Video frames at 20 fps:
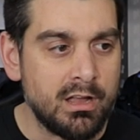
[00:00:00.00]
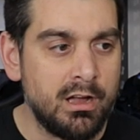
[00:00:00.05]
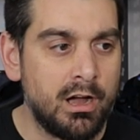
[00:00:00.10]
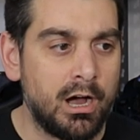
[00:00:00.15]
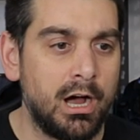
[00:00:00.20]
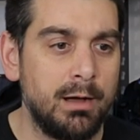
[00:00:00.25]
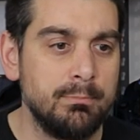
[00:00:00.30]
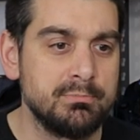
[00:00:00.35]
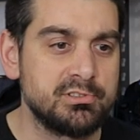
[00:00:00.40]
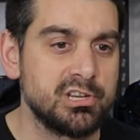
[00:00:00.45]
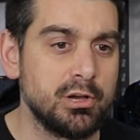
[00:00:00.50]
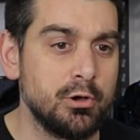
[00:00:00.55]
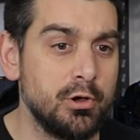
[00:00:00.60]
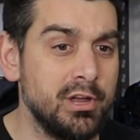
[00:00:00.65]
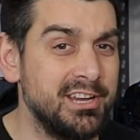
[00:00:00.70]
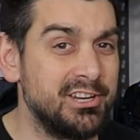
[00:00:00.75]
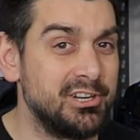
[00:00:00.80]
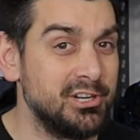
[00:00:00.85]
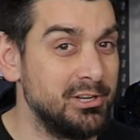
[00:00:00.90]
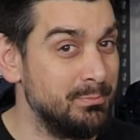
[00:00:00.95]
So
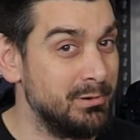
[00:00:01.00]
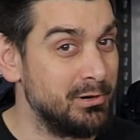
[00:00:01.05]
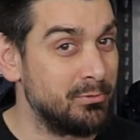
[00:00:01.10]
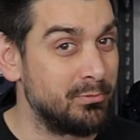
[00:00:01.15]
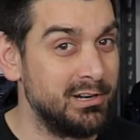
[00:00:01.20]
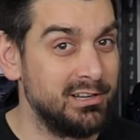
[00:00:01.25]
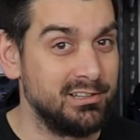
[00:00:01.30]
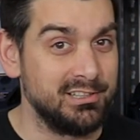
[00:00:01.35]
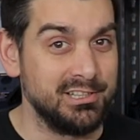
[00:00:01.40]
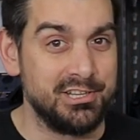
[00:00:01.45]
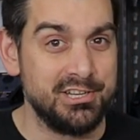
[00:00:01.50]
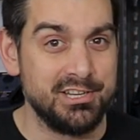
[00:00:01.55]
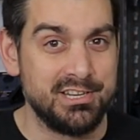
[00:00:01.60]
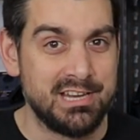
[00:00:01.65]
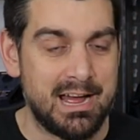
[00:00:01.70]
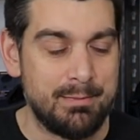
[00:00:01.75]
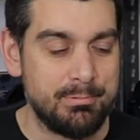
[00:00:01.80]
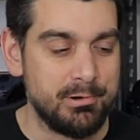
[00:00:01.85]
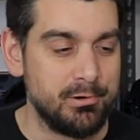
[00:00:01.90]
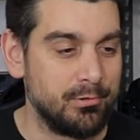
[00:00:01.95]
it could be real, it could
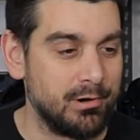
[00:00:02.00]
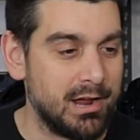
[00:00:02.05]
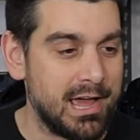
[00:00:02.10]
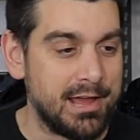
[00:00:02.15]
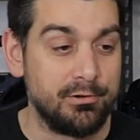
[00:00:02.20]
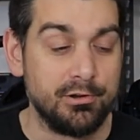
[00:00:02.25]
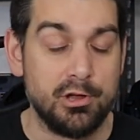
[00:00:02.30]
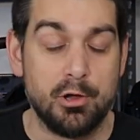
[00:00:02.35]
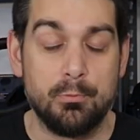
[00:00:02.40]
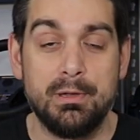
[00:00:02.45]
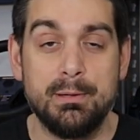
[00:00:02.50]
not be real. I don't know.